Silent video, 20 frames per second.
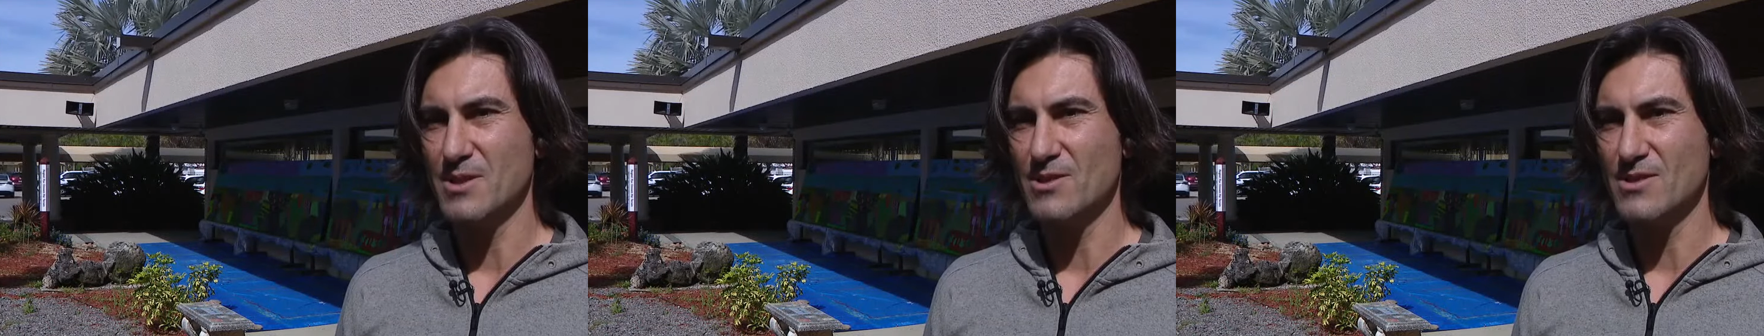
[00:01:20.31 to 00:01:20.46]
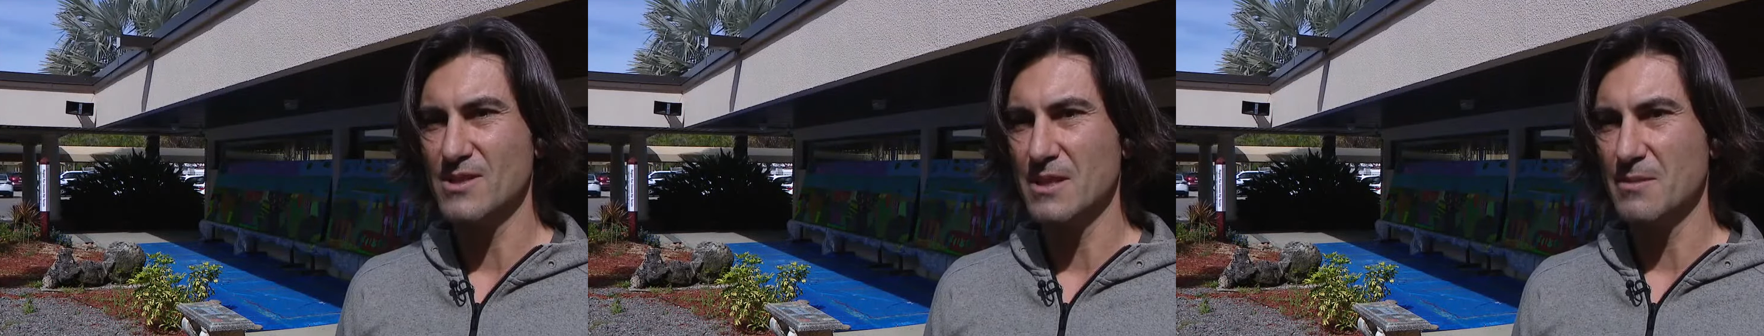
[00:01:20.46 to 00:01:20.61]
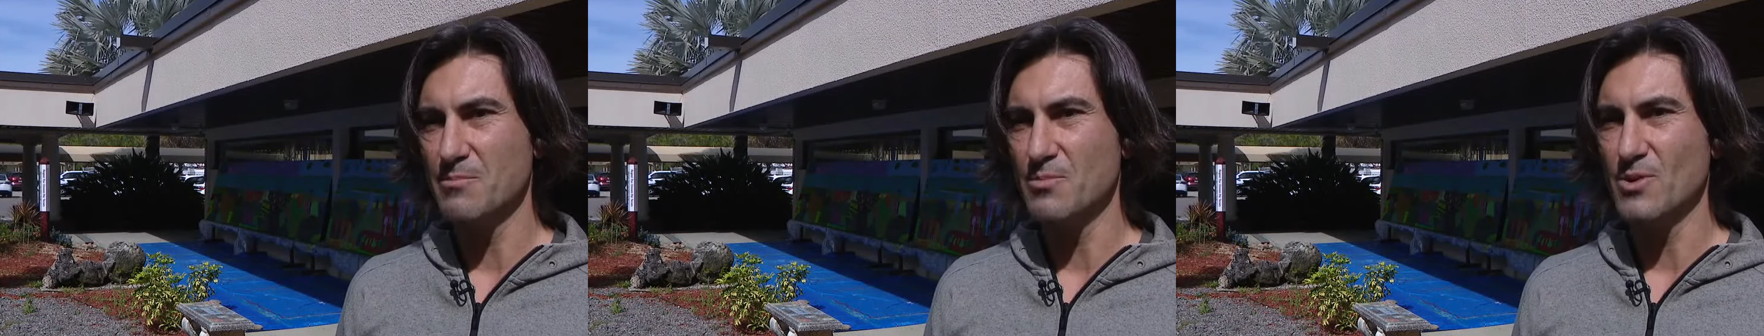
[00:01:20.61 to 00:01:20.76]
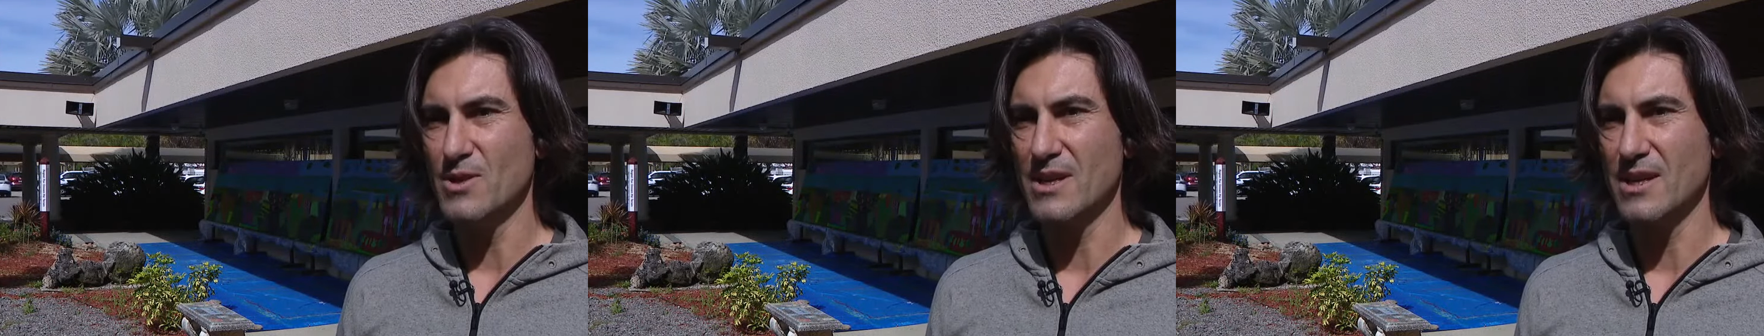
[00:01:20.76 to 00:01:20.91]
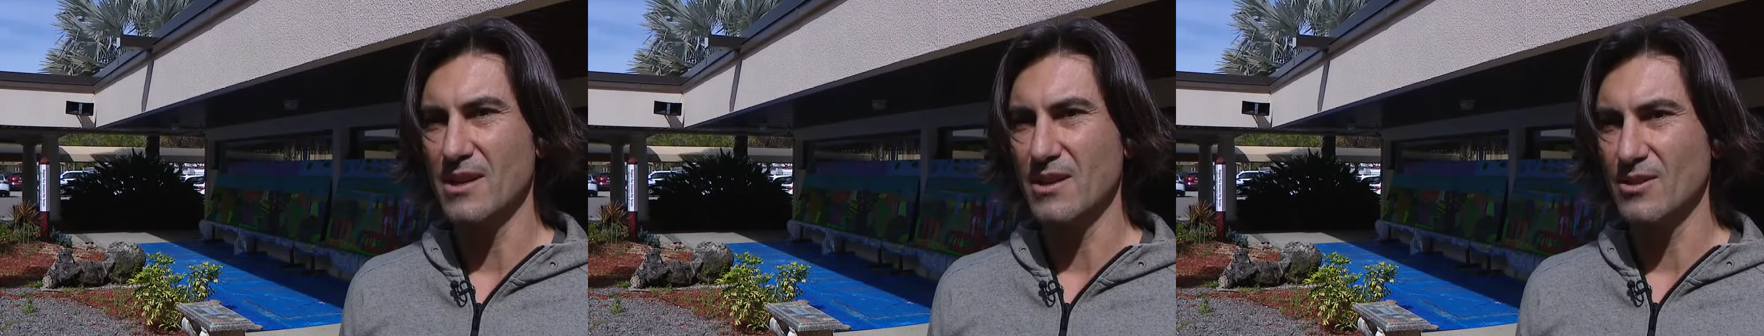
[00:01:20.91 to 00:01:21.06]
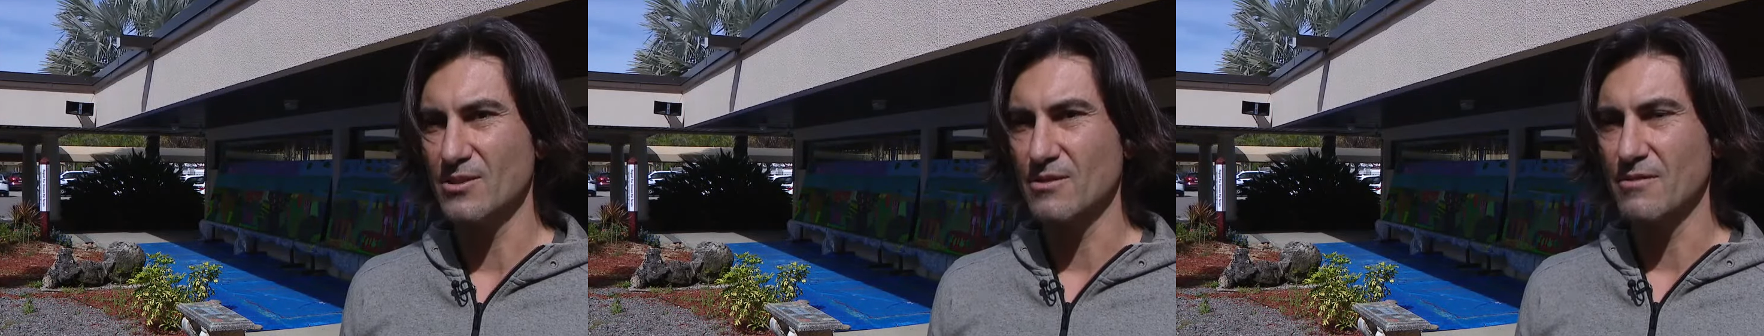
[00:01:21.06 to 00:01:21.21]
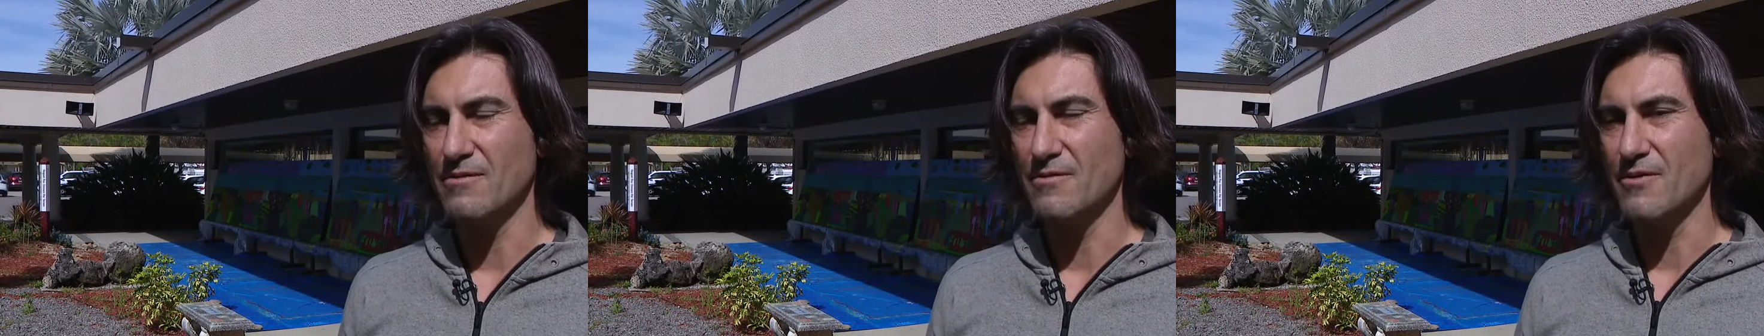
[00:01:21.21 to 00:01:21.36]
because they
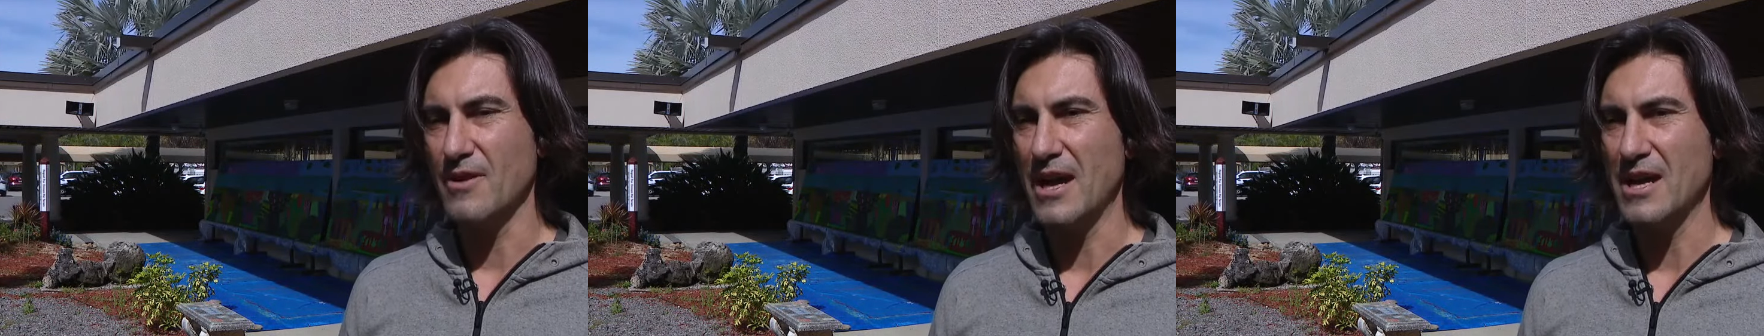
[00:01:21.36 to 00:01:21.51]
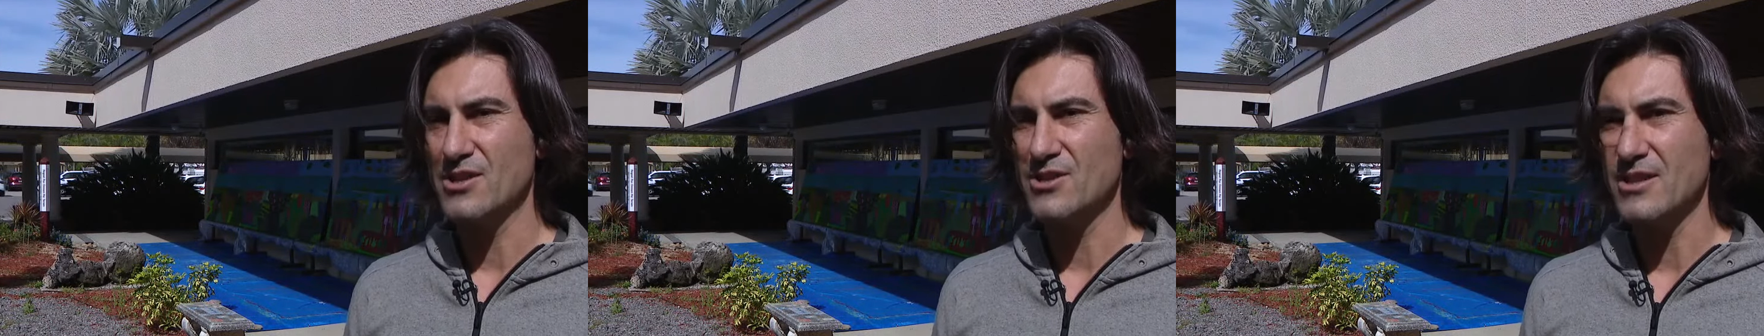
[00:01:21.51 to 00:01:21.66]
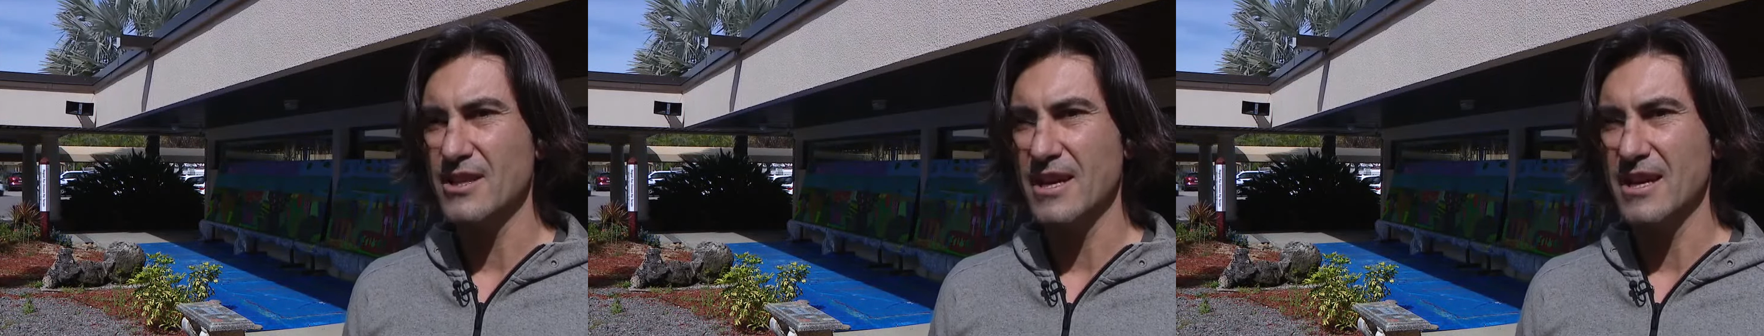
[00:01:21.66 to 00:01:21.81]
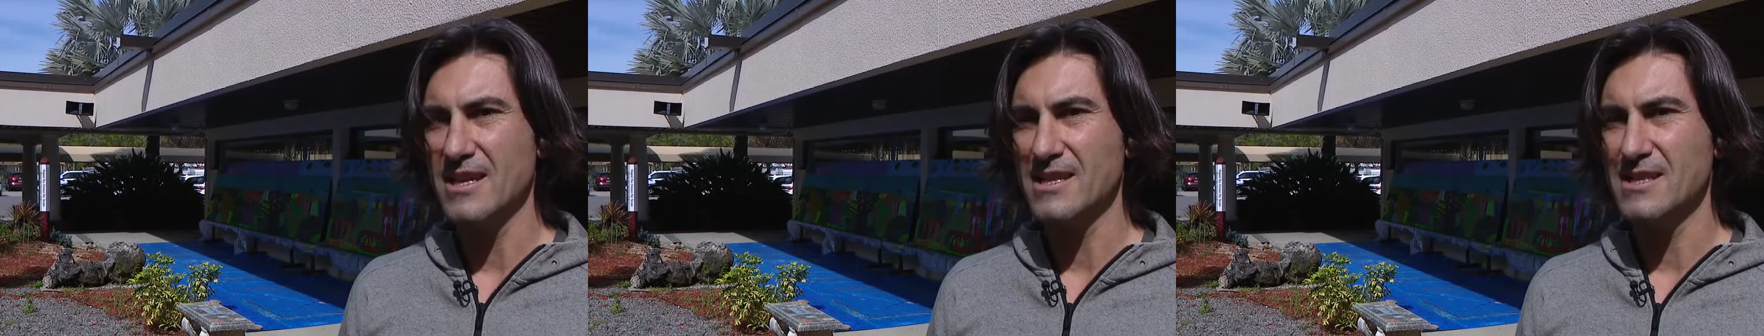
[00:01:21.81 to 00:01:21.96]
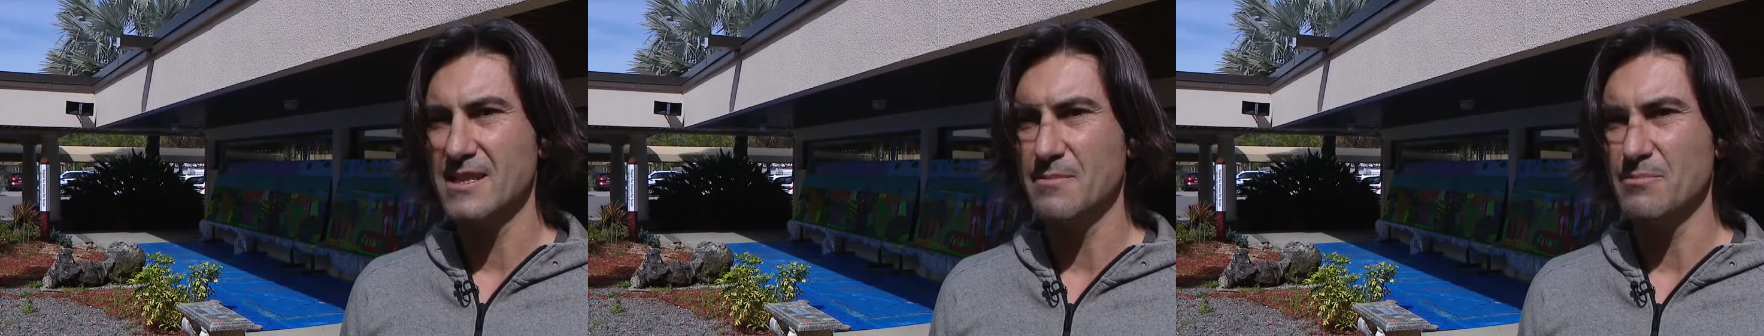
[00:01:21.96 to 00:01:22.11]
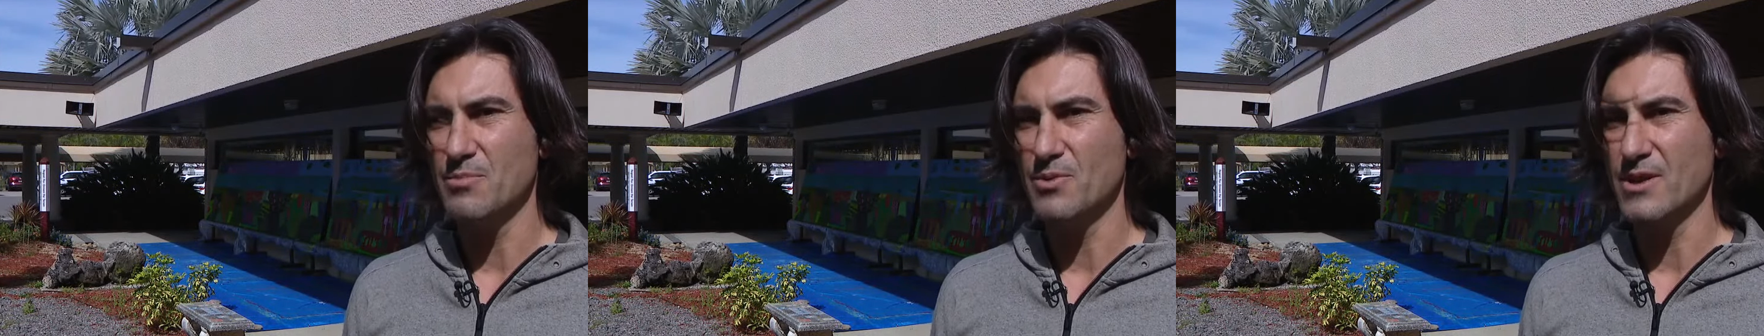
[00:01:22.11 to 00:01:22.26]
bring a lot of freshness,